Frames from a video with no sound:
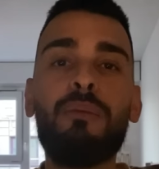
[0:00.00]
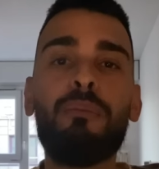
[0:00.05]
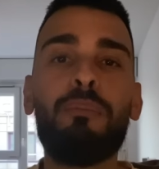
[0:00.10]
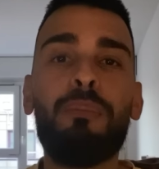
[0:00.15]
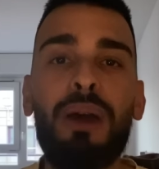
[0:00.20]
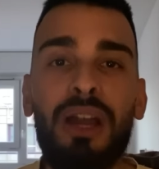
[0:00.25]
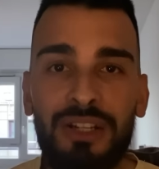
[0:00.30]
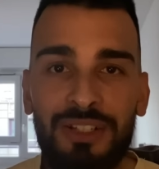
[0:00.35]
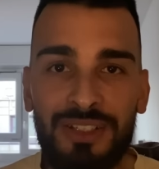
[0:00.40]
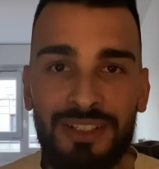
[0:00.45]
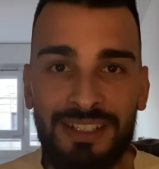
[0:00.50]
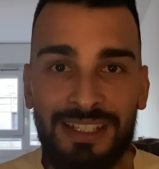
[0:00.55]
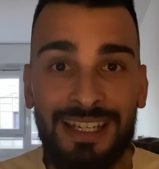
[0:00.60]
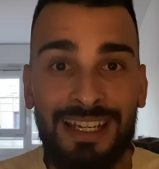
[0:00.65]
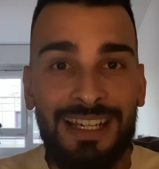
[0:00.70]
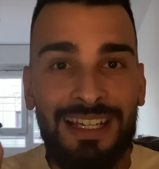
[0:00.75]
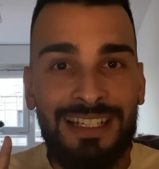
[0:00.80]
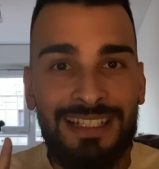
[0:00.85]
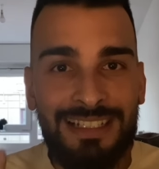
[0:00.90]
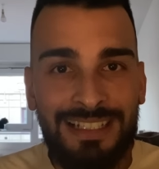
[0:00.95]
But
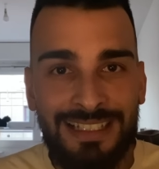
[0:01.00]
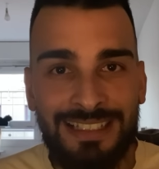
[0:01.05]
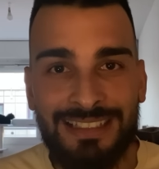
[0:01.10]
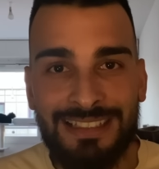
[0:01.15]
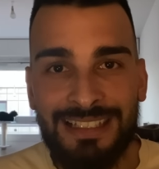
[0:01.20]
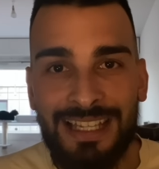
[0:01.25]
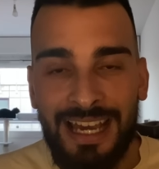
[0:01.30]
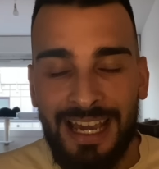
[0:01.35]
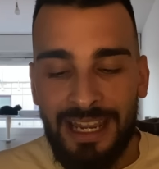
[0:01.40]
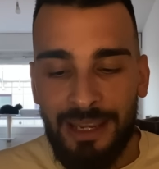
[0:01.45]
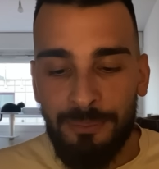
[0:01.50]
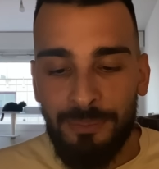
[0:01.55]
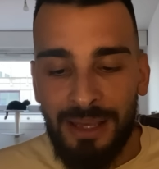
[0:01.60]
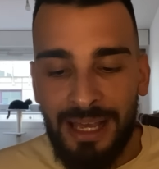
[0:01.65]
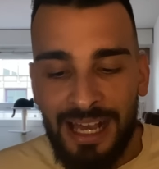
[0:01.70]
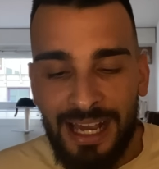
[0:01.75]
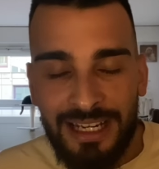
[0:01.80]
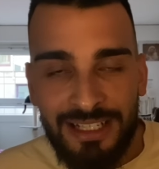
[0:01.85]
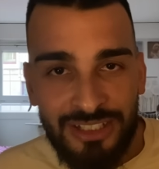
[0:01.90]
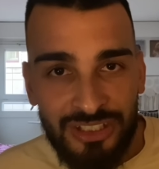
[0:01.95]
this time,
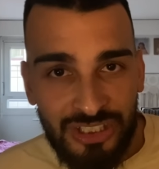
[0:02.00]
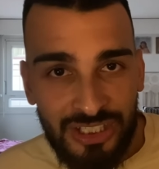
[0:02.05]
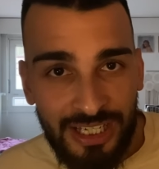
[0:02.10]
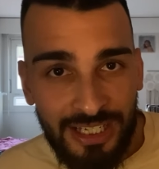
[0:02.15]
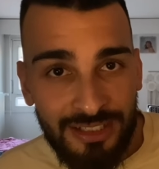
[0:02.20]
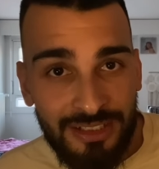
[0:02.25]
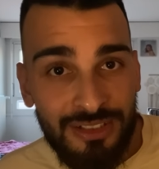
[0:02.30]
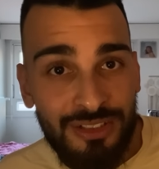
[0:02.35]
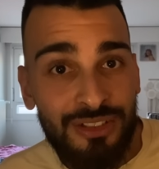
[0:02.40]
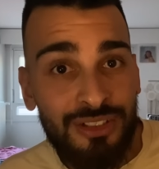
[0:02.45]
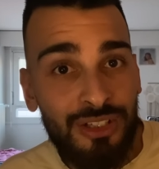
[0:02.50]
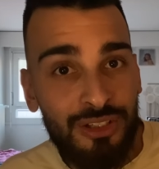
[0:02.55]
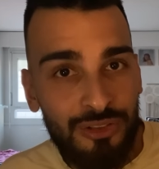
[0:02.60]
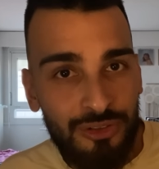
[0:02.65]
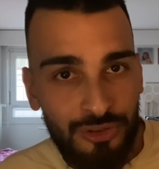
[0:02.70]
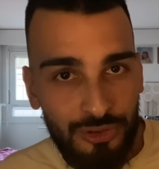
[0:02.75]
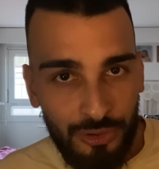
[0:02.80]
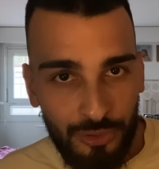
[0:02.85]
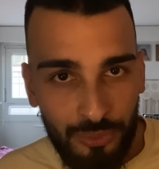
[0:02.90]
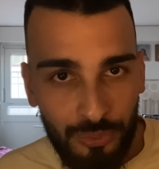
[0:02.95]
I change
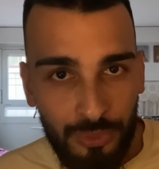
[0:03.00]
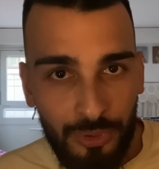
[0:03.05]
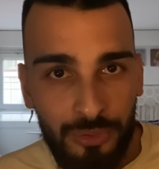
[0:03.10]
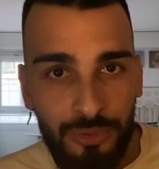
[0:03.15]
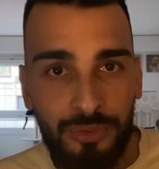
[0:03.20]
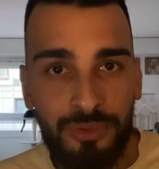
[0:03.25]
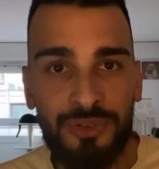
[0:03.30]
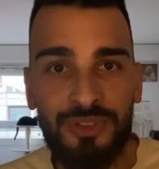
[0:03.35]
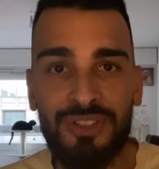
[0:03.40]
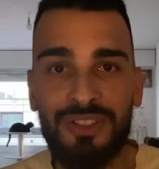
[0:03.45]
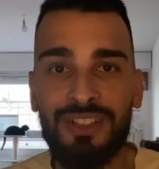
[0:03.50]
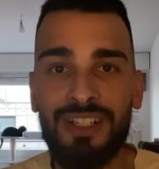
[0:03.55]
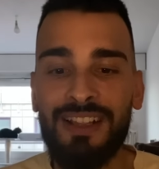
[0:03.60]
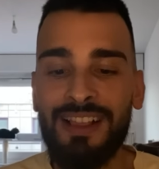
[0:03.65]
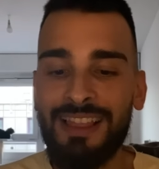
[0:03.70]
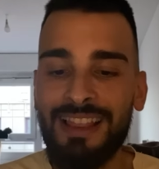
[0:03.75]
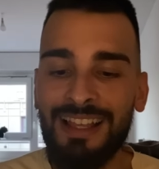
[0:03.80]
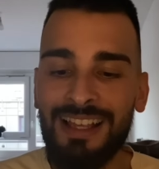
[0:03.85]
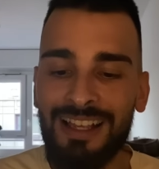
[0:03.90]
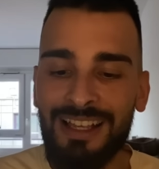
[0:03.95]
the
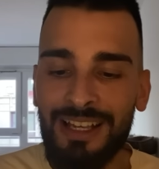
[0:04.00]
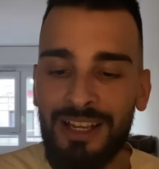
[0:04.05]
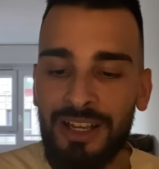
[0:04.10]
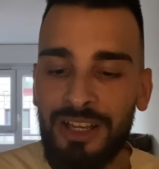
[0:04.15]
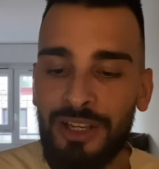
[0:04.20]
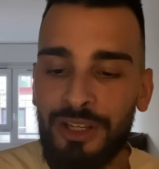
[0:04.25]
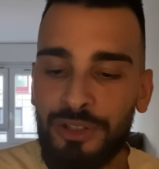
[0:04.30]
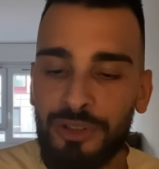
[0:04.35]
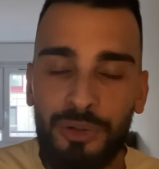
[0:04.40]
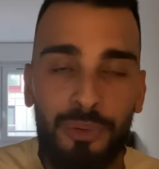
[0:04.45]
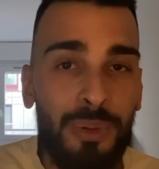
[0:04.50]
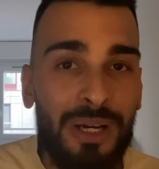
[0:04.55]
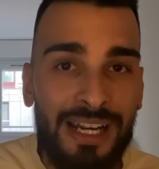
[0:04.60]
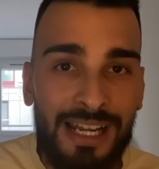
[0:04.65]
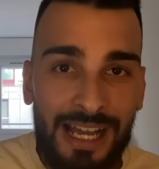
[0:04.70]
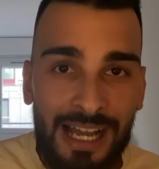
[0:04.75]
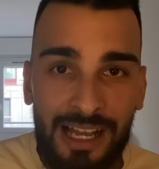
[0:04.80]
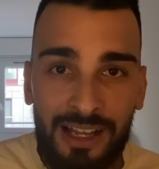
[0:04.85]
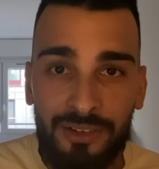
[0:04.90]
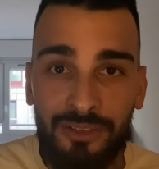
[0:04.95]
rules. You will
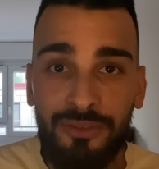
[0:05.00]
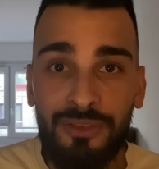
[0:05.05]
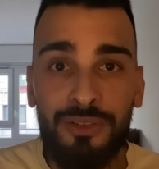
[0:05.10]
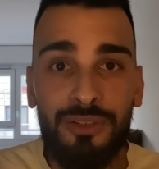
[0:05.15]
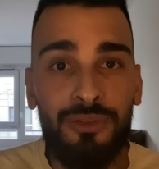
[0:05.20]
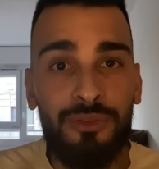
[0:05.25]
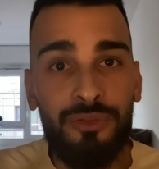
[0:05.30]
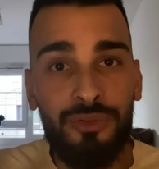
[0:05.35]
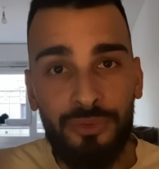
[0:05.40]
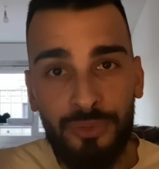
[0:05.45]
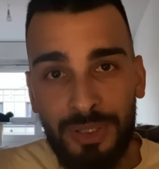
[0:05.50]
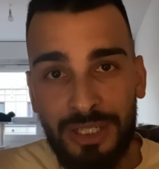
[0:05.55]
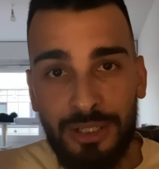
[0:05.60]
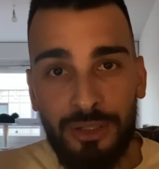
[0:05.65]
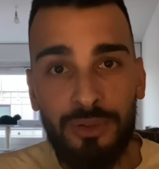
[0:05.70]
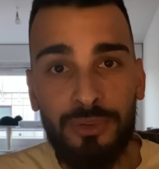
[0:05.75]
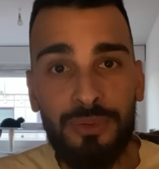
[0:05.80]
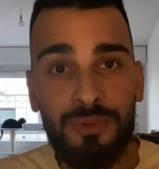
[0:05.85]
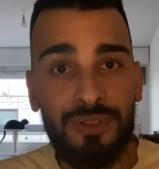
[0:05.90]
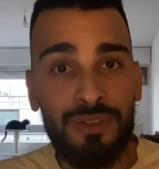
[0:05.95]
have three
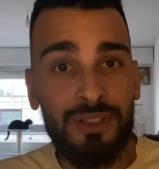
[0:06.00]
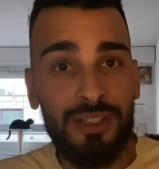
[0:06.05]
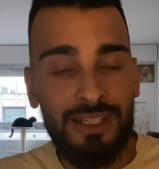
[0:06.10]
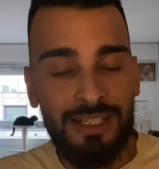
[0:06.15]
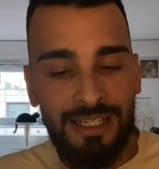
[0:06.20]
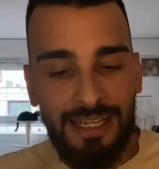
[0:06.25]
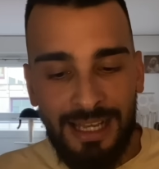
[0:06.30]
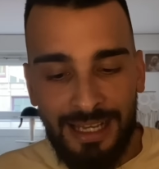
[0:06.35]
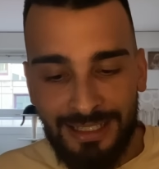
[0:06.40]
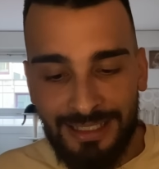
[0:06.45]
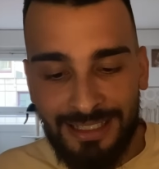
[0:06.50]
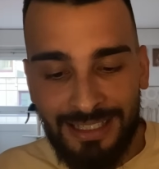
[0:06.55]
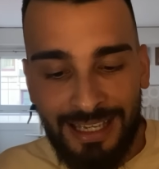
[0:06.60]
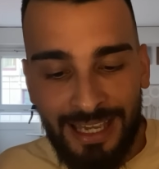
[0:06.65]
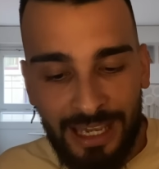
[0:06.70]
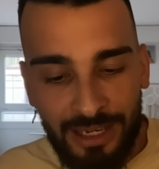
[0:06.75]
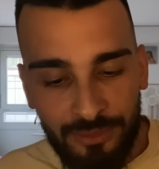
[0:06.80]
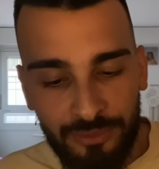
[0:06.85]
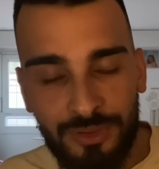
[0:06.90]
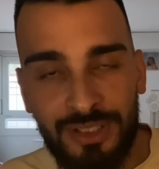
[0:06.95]
clues, like
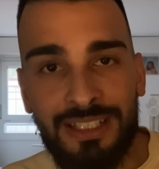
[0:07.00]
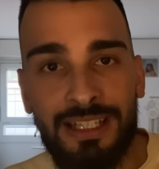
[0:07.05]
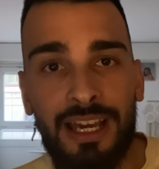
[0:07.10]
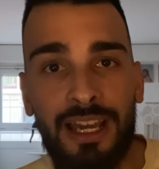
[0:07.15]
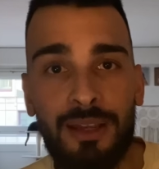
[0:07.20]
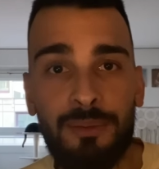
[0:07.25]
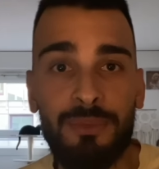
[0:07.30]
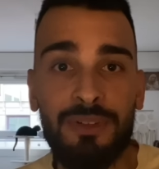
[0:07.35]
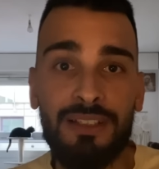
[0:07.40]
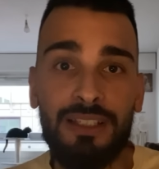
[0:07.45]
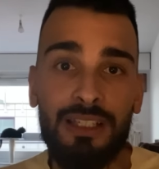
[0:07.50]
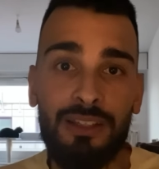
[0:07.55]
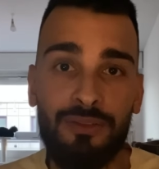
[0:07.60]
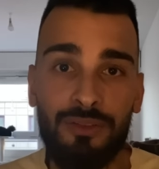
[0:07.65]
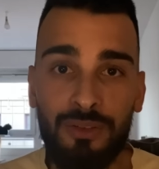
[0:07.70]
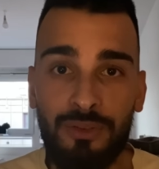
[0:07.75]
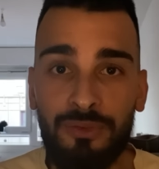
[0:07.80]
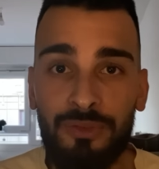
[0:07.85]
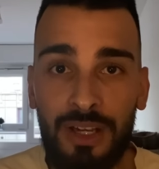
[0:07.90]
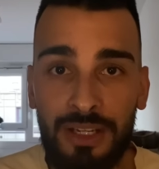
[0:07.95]
every time.
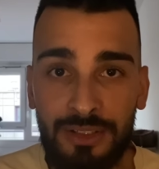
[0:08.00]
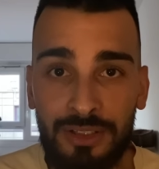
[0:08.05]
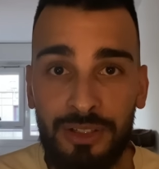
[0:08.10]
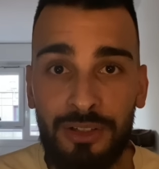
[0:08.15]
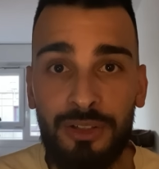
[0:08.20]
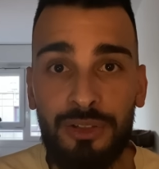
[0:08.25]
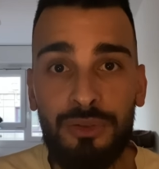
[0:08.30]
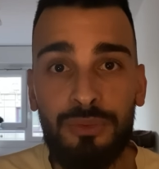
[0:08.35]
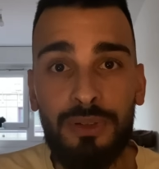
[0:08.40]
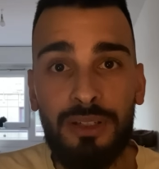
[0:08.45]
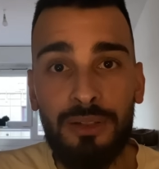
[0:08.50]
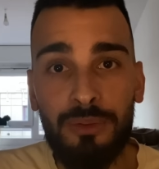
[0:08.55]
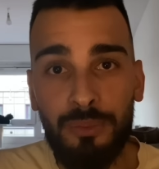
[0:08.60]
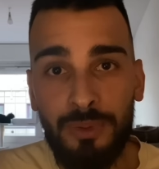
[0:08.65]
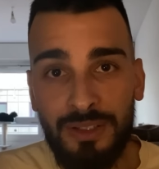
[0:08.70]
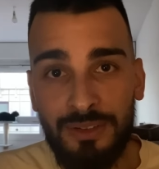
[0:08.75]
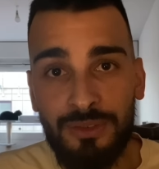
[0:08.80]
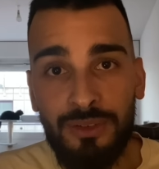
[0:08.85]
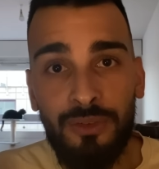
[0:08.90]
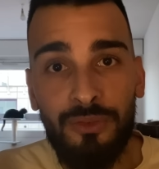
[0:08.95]
If you find a country
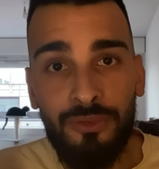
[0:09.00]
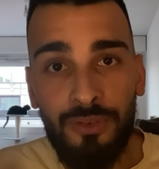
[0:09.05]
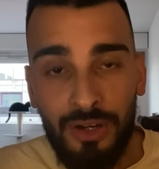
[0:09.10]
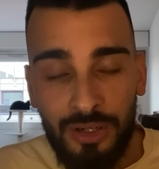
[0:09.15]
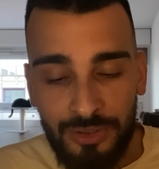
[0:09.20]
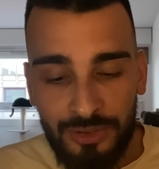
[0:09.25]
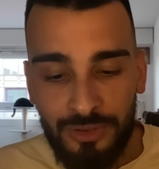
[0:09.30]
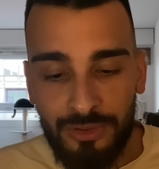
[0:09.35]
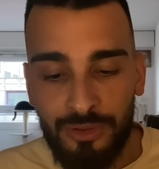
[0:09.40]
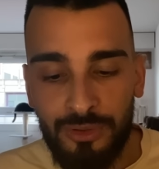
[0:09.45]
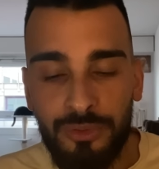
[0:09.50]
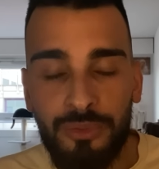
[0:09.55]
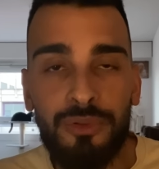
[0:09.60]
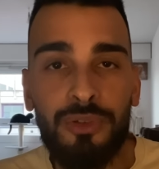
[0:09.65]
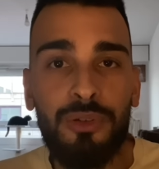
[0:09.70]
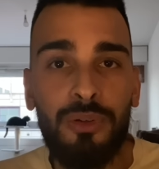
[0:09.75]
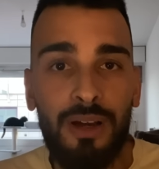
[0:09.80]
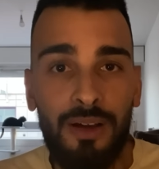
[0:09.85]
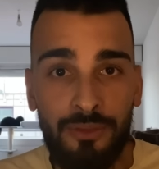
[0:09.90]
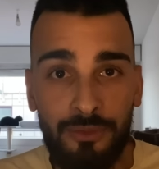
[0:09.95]
with the first clue,
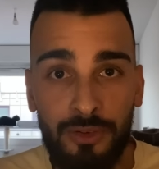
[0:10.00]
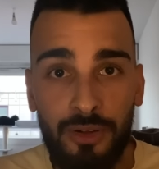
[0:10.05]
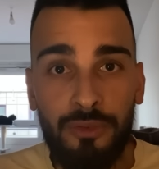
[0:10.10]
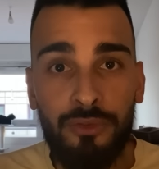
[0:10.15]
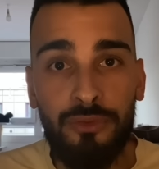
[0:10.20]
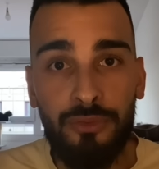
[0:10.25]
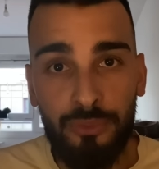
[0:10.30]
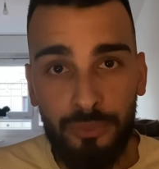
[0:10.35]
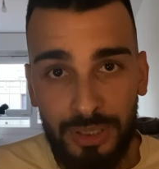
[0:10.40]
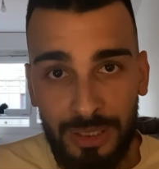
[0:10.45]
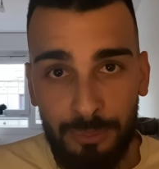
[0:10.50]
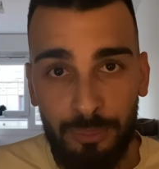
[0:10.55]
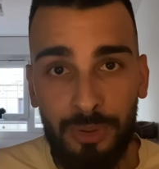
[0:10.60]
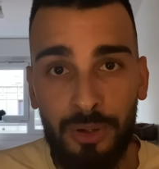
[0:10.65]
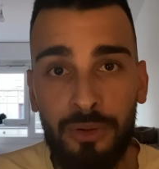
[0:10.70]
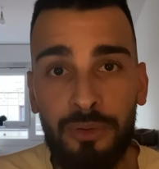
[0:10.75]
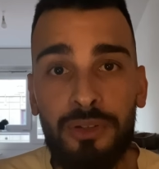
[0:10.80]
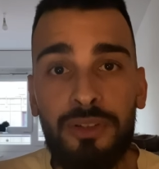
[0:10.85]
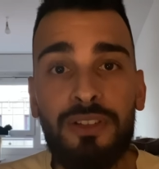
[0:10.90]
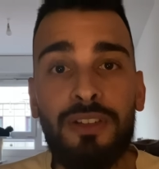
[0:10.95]
you have 3
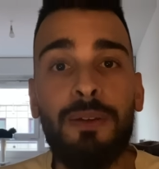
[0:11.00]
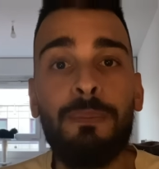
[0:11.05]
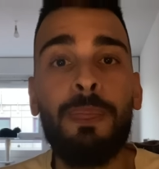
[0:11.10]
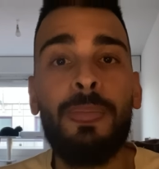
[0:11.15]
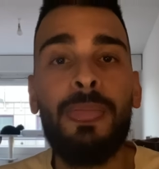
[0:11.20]
points.